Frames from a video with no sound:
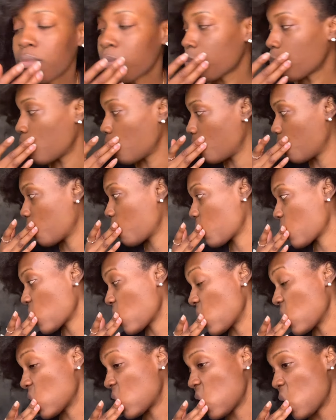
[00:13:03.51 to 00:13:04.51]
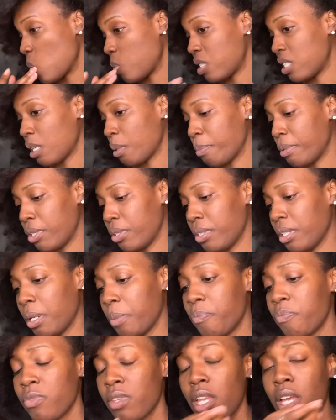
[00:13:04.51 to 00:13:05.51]
You got a chapstick buildup.
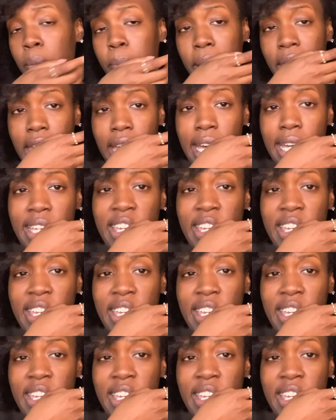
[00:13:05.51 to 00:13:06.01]
But yeah,